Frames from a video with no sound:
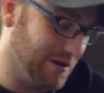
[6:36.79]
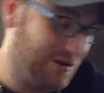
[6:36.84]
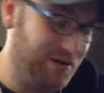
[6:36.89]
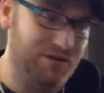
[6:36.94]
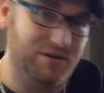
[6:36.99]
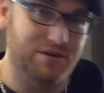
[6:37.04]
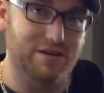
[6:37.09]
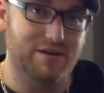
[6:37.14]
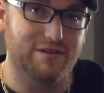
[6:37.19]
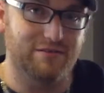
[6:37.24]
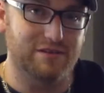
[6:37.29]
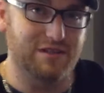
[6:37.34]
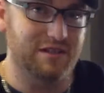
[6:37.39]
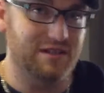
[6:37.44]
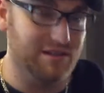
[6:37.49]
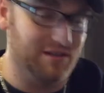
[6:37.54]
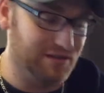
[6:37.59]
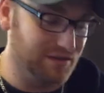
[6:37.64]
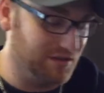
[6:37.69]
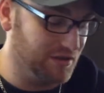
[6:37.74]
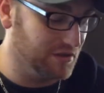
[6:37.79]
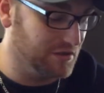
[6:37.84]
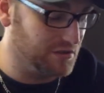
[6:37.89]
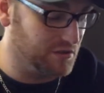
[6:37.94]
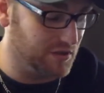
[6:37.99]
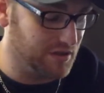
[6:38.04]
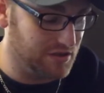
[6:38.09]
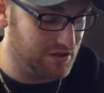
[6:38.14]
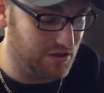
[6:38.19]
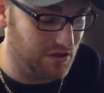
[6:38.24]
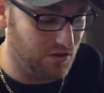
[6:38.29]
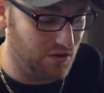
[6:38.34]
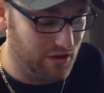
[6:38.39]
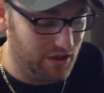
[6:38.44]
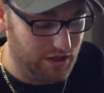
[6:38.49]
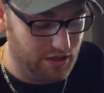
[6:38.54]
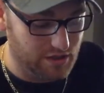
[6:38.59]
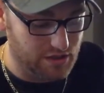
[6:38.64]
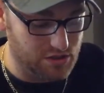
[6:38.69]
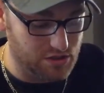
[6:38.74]
You know, you have to get a little used to it. So
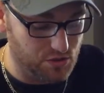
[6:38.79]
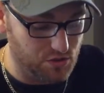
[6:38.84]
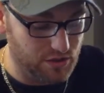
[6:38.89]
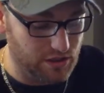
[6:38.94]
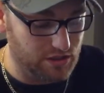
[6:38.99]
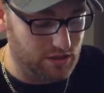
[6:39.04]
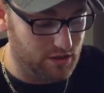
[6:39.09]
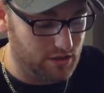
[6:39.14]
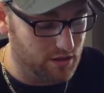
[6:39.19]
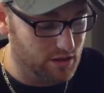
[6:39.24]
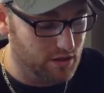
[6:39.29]
doing